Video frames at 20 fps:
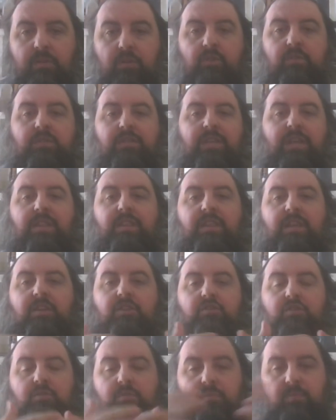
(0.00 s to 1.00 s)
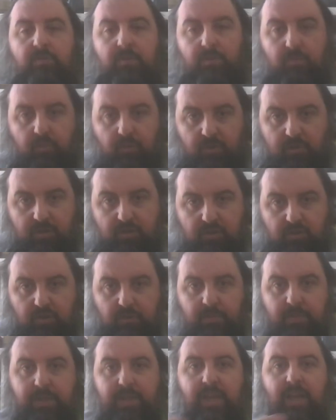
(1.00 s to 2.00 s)
God said the water
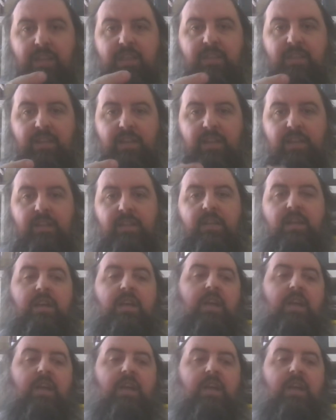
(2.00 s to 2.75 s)
should be gathered in,